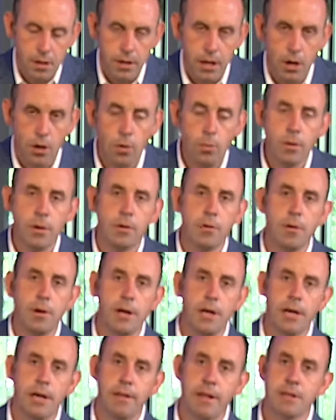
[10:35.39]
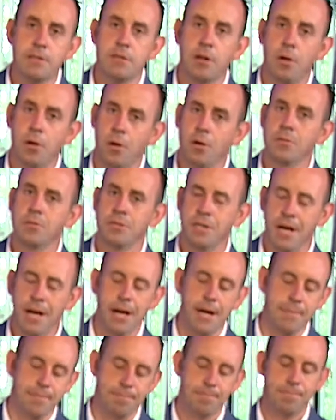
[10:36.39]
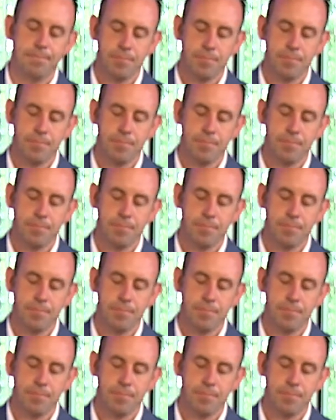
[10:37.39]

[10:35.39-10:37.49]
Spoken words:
Now, who would agree that's a long time?